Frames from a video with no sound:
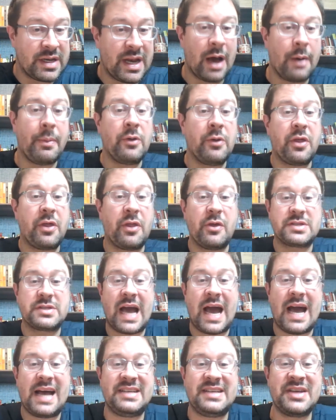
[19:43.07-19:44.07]
Now, both of those
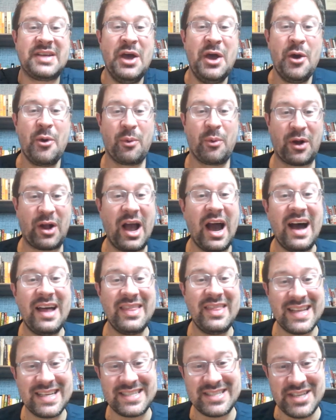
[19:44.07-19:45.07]
guys were
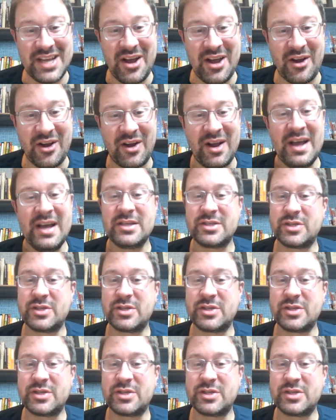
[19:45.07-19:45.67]
cut this year.